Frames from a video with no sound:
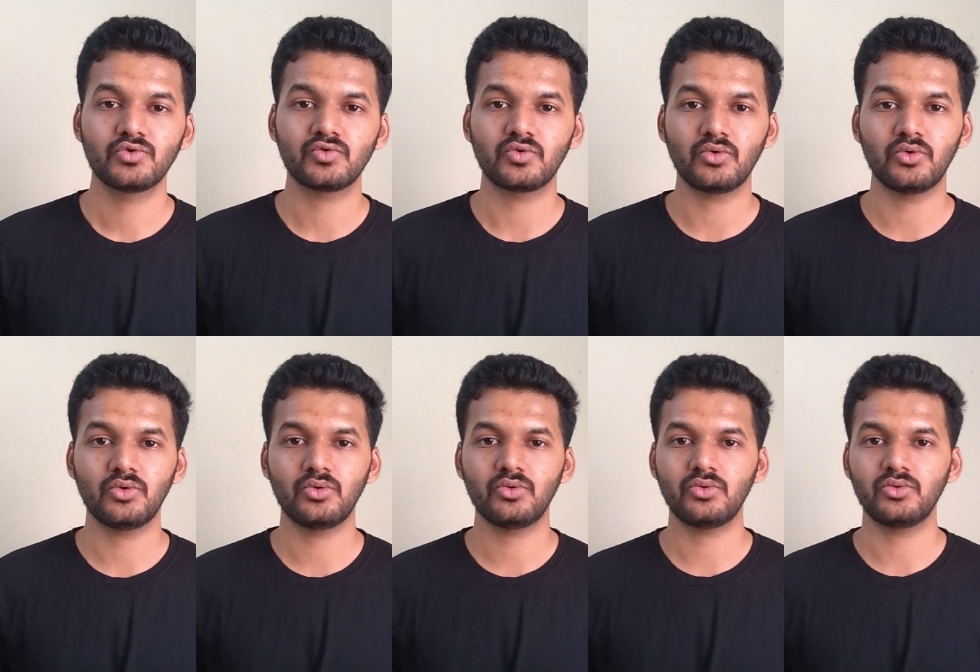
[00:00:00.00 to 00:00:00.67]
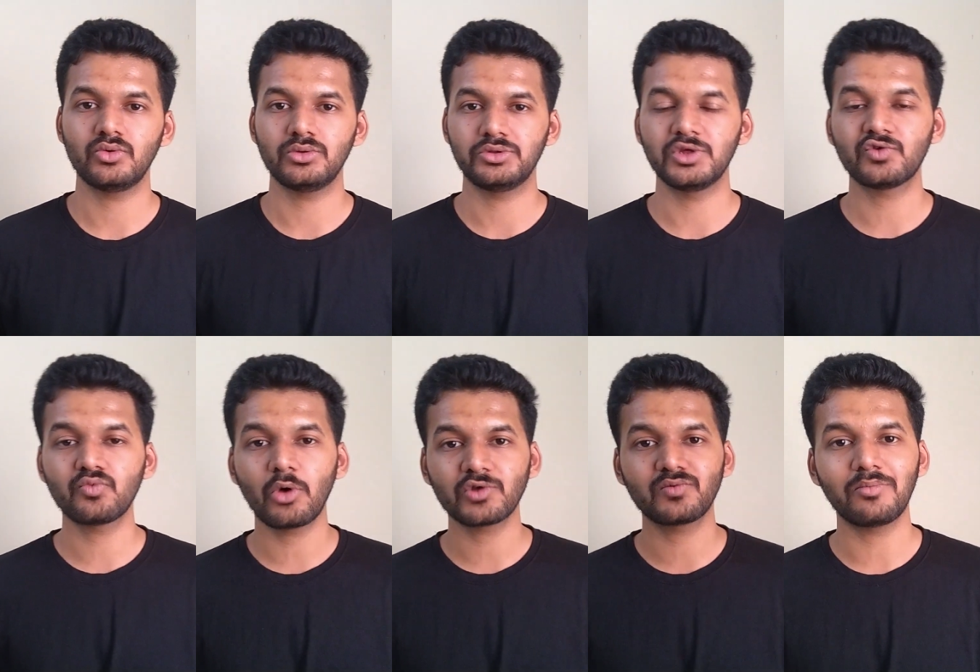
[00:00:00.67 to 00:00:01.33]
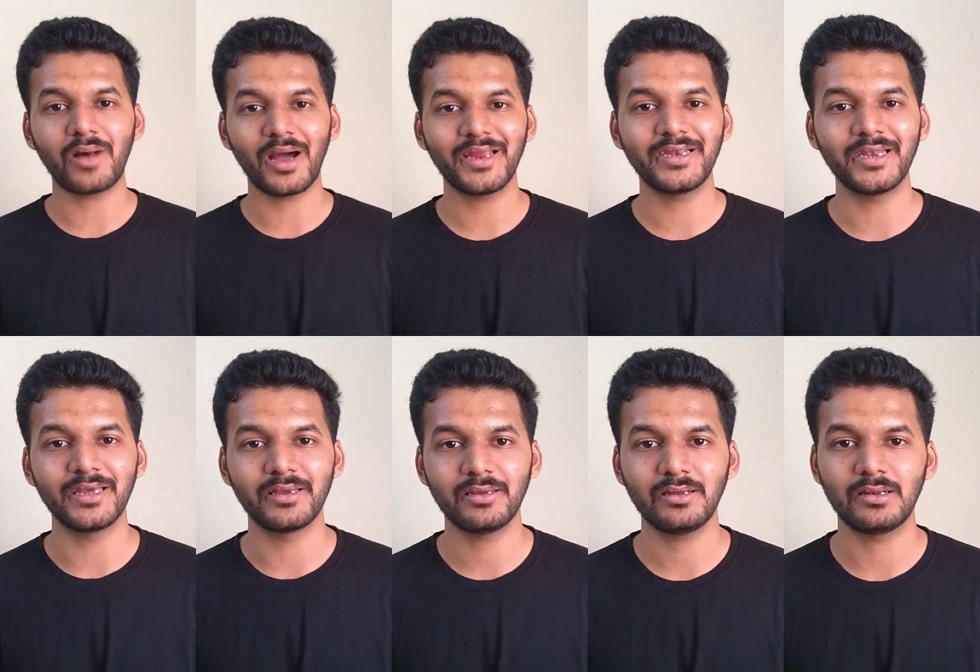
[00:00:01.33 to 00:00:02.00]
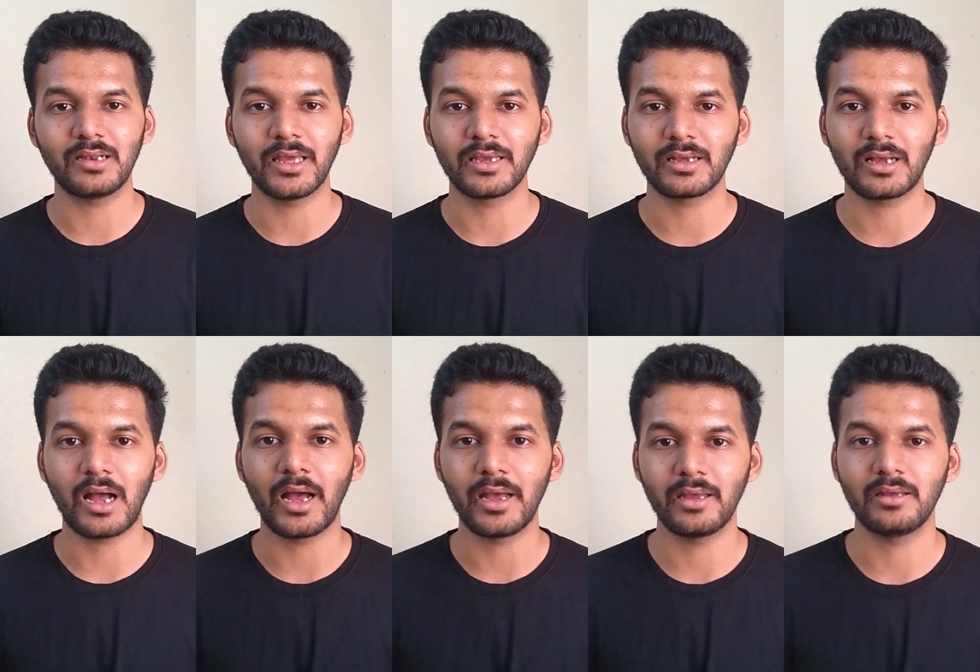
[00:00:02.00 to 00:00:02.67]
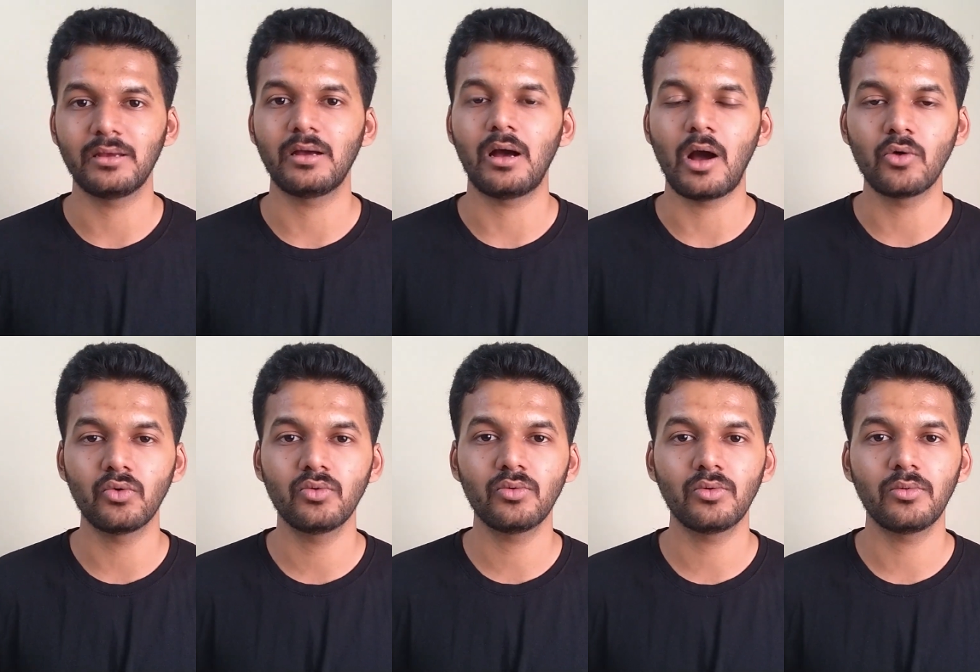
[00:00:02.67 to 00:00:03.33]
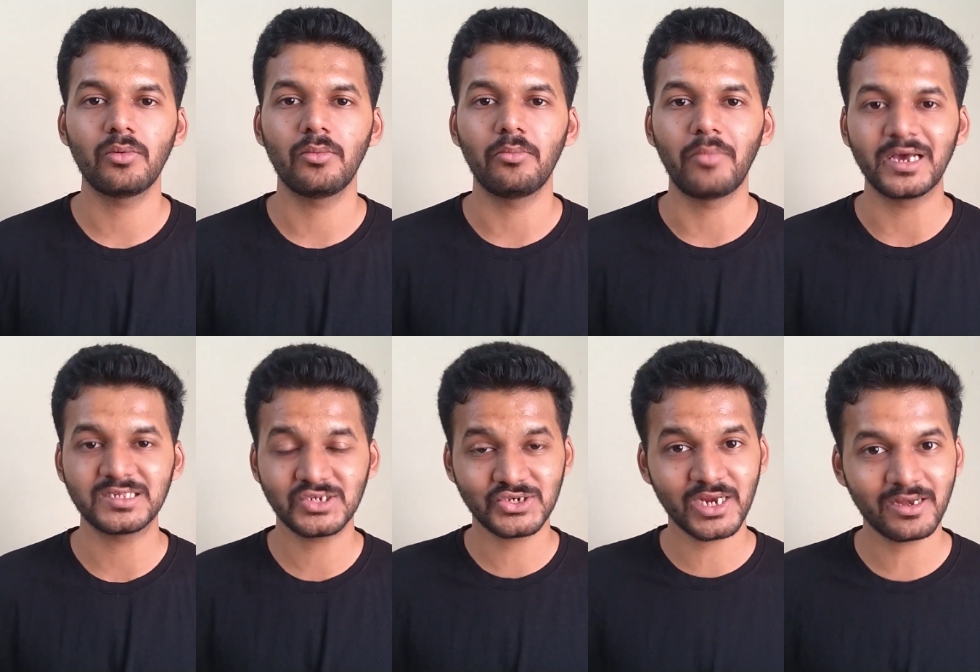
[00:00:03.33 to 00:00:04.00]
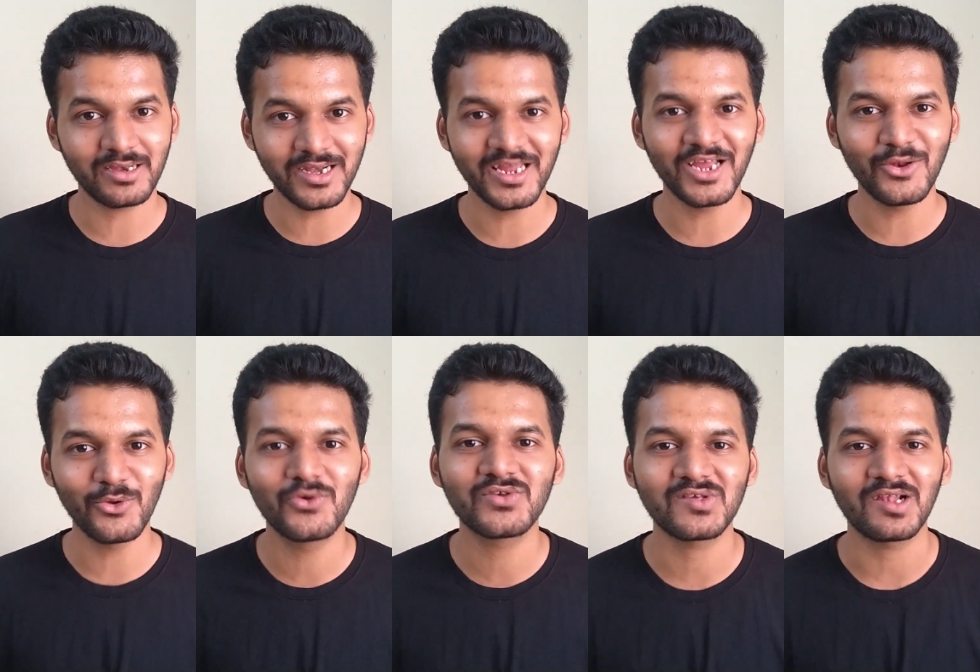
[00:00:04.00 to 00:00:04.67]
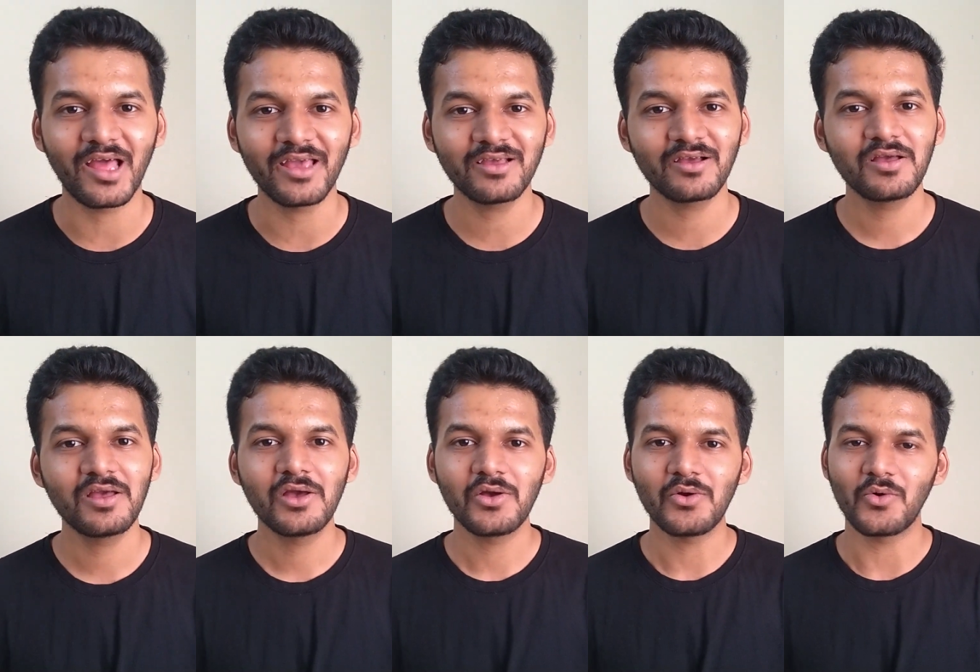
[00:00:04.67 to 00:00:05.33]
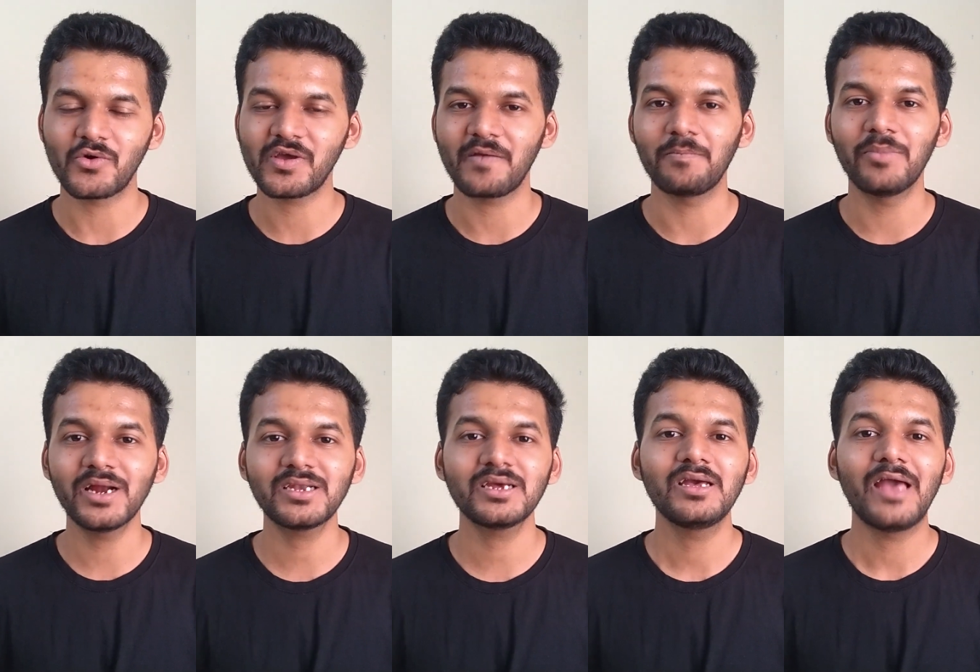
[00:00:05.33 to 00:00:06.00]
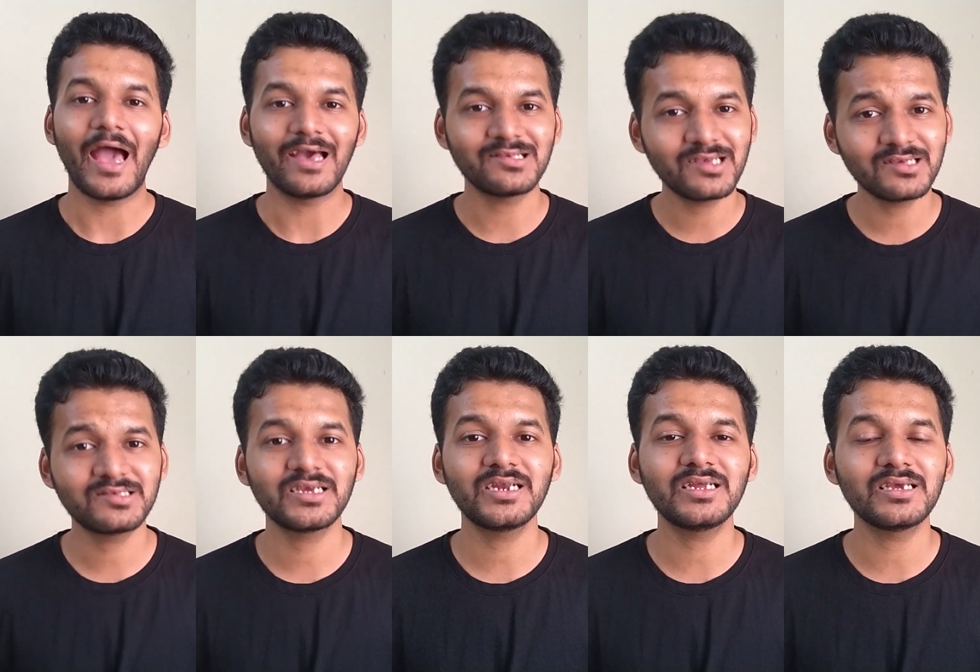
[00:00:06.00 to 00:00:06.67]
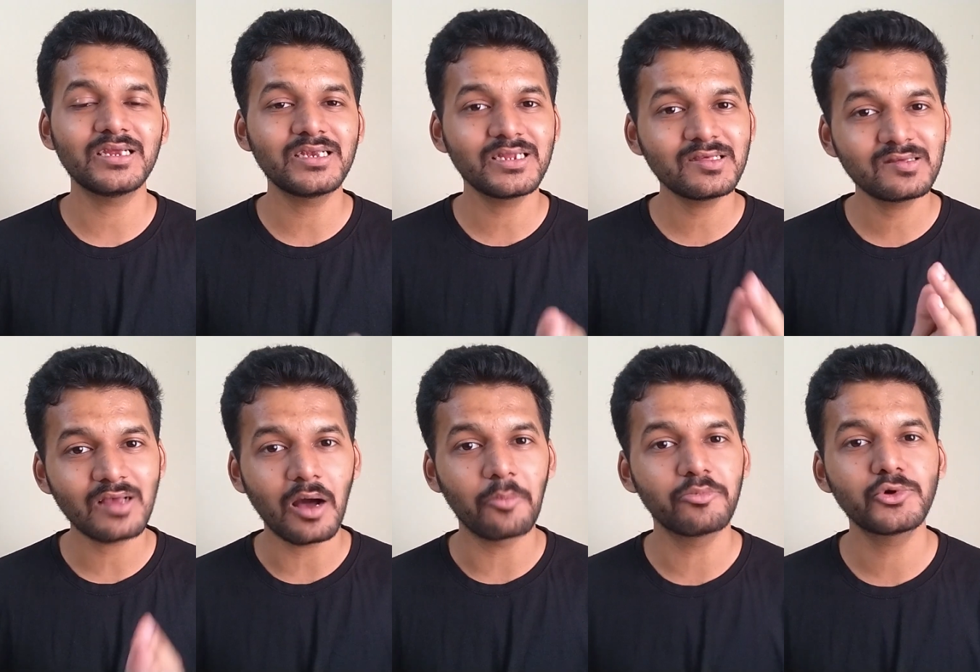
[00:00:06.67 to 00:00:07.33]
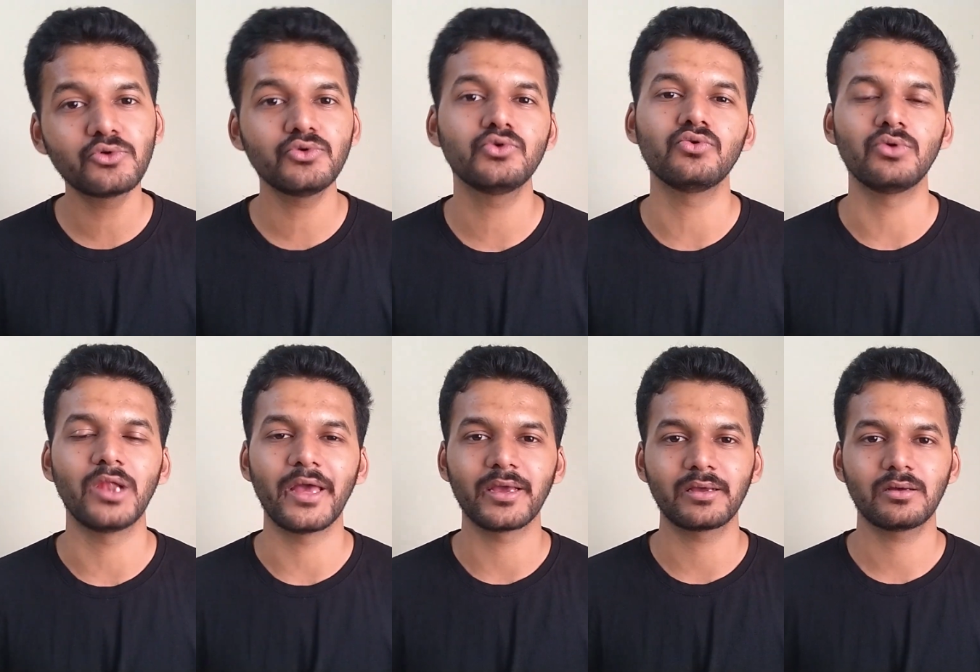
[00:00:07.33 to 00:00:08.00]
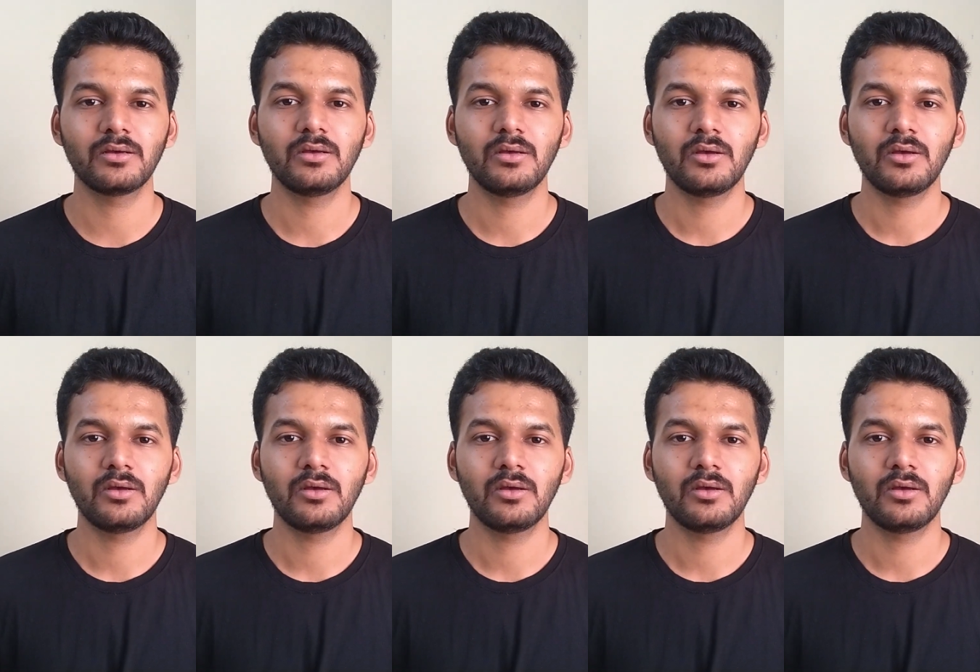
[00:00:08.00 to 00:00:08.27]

So this was my day, like how my strict day looks like. Okay, but as I said, it is up to you, like